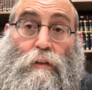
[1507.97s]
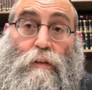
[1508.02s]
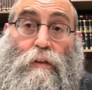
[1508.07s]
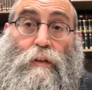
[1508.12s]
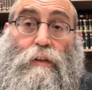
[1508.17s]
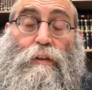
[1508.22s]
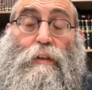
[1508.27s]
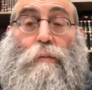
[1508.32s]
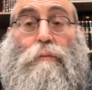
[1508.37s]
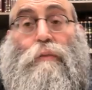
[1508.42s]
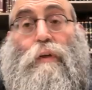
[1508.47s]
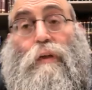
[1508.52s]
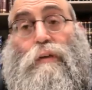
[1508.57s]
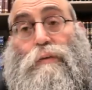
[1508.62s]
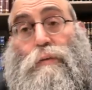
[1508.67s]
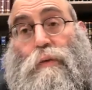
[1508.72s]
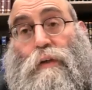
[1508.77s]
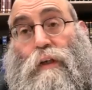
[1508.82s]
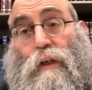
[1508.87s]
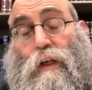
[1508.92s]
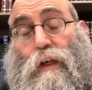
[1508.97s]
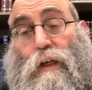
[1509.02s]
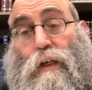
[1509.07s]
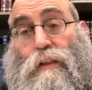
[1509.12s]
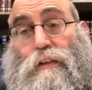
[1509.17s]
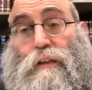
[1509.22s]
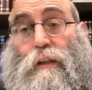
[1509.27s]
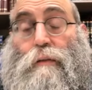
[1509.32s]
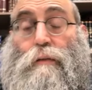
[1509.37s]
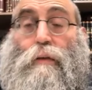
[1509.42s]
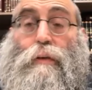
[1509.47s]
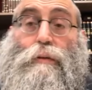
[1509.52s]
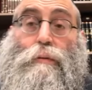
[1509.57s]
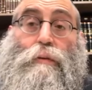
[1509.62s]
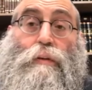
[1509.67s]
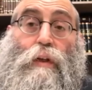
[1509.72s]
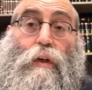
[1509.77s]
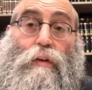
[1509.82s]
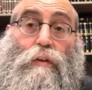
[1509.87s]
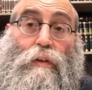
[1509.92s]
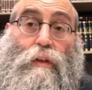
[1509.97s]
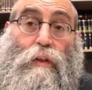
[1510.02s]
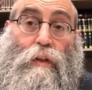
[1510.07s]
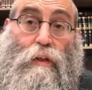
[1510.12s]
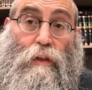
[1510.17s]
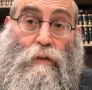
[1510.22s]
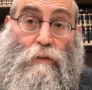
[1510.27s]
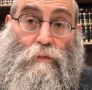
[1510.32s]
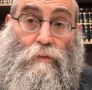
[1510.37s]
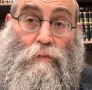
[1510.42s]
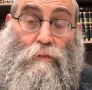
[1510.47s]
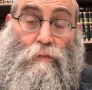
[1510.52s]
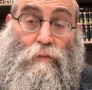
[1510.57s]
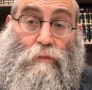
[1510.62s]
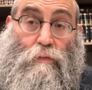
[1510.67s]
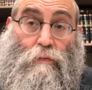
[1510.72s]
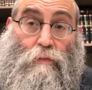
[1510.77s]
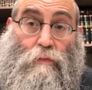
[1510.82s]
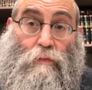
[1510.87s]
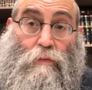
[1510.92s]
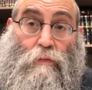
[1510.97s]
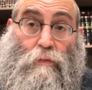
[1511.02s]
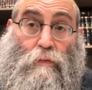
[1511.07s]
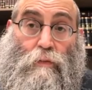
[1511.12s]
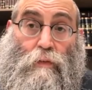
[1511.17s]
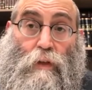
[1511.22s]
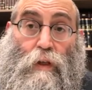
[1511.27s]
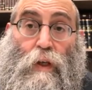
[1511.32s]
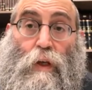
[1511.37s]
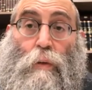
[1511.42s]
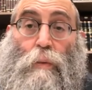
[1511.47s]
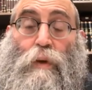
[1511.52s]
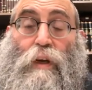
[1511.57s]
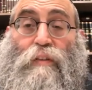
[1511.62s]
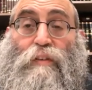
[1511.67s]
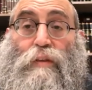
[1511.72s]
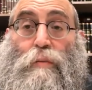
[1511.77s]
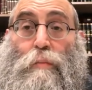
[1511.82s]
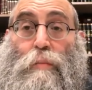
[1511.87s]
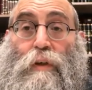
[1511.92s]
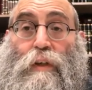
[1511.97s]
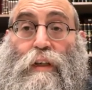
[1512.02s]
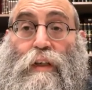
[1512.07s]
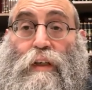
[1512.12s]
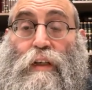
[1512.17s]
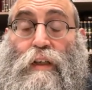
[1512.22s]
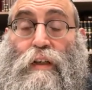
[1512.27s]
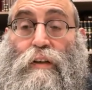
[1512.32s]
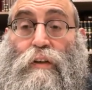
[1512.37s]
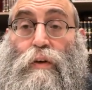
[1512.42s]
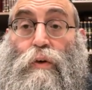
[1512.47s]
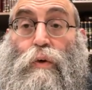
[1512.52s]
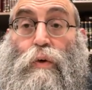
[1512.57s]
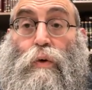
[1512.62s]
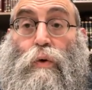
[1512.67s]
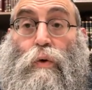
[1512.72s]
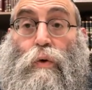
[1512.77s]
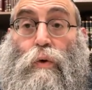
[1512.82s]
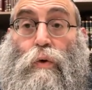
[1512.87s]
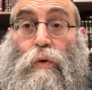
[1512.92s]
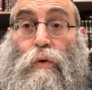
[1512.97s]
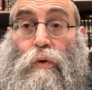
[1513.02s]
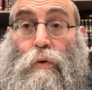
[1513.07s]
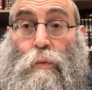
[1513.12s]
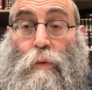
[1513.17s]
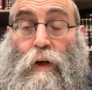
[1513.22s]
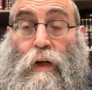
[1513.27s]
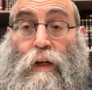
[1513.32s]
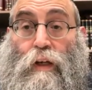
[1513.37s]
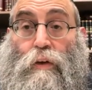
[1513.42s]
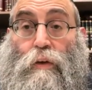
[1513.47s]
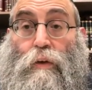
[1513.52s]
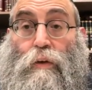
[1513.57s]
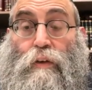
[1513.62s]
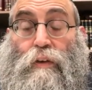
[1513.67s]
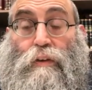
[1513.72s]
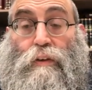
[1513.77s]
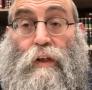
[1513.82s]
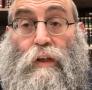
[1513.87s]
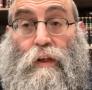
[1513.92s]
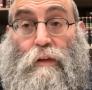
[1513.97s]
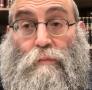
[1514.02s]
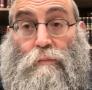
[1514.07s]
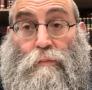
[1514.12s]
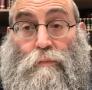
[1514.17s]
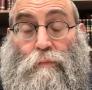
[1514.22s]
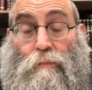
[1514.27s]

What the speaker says: Sometimes we care, sometimes we don't care. We have to be in it all the way, all the time.